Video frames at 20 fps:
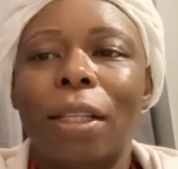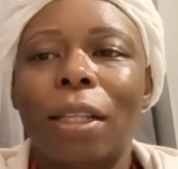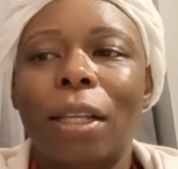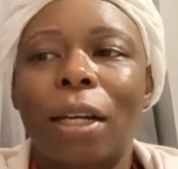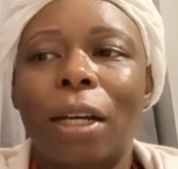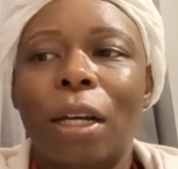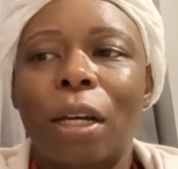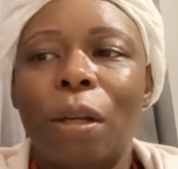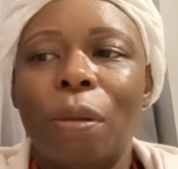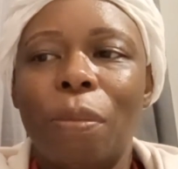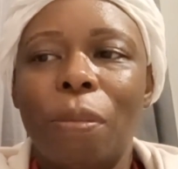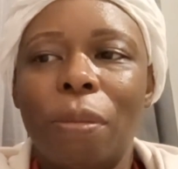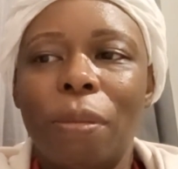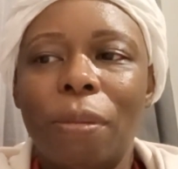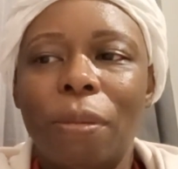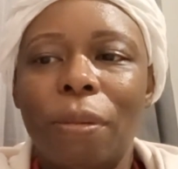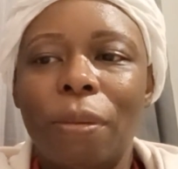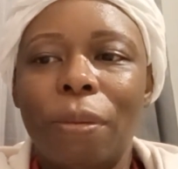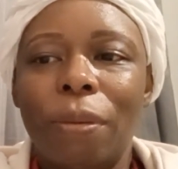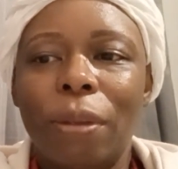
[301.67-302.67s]
Um,
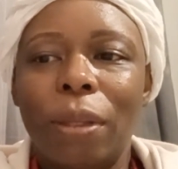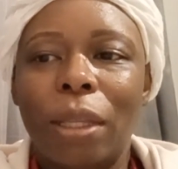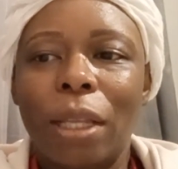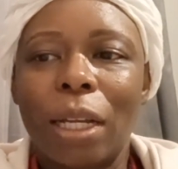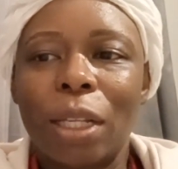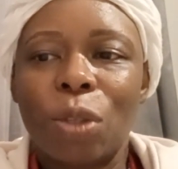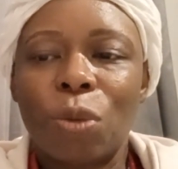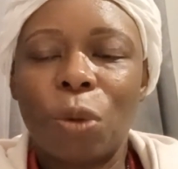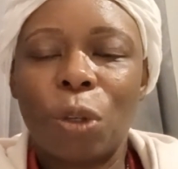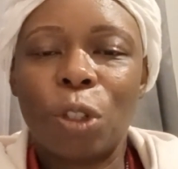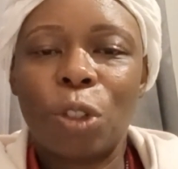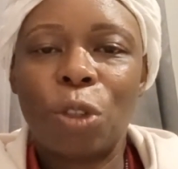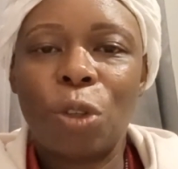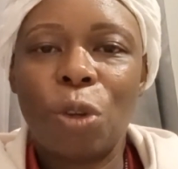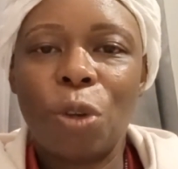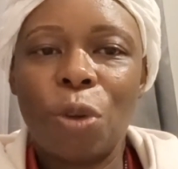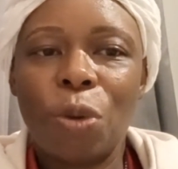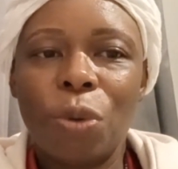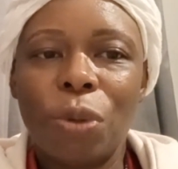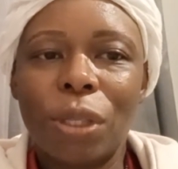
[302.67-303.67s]
that's what you
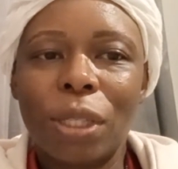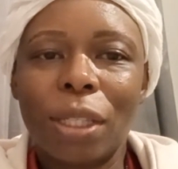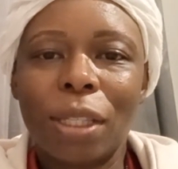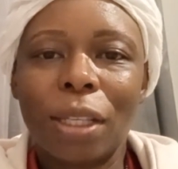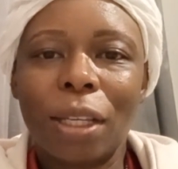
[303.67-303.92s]
use.